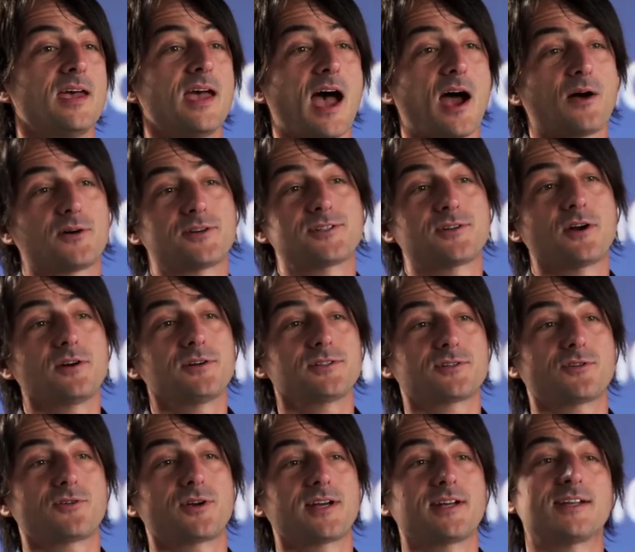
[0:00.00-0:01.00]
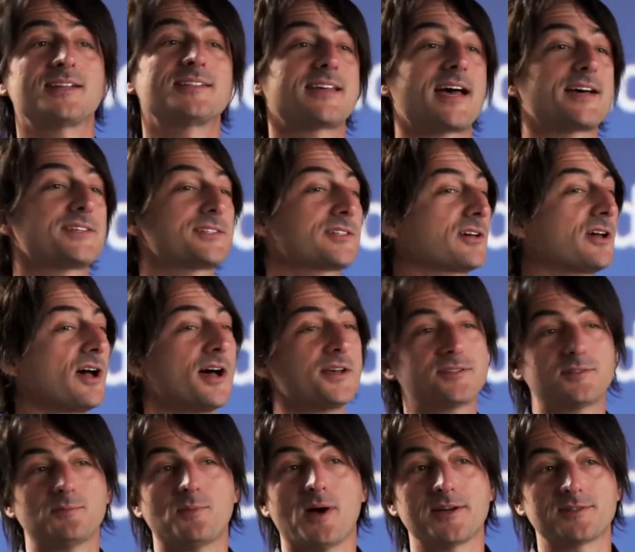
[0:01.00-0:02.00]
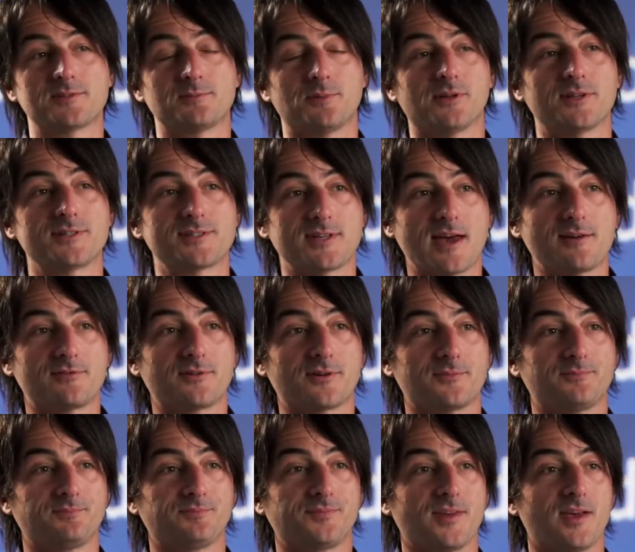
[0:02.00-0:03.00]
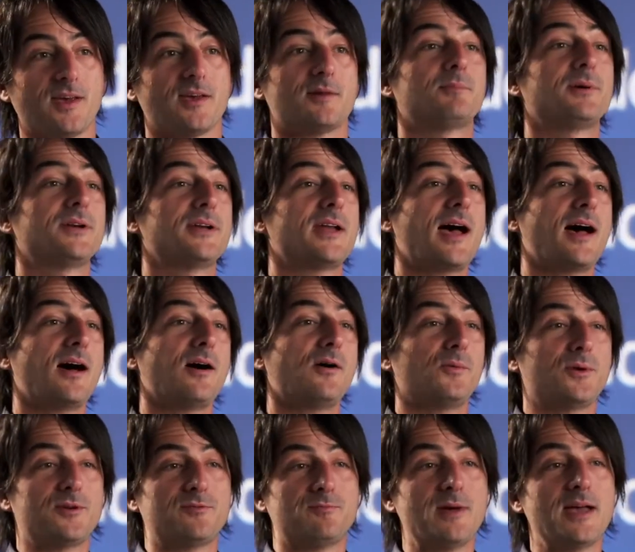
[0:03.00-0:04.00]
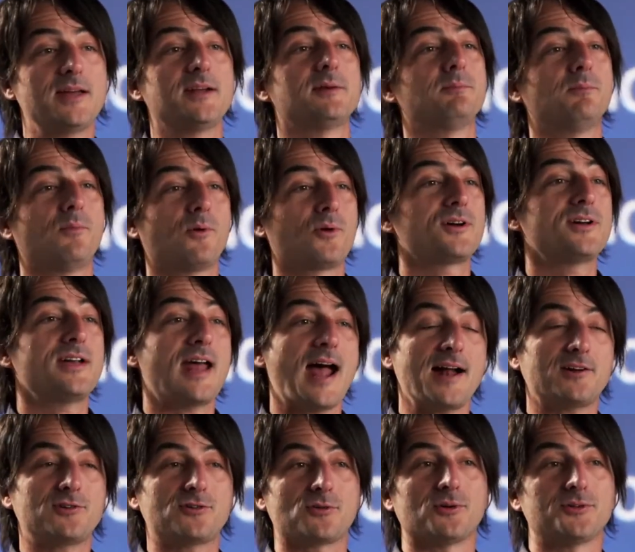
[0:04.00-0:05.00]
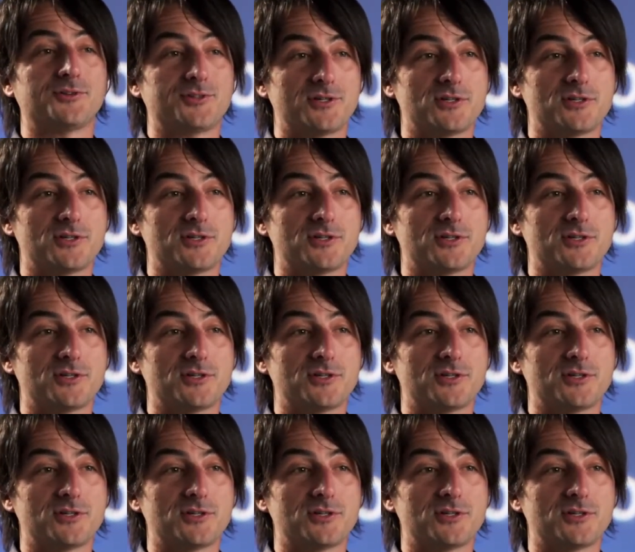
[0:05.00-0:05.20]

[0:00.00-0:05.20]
Our start screen is as customizable as ever, but now we've made it more natural to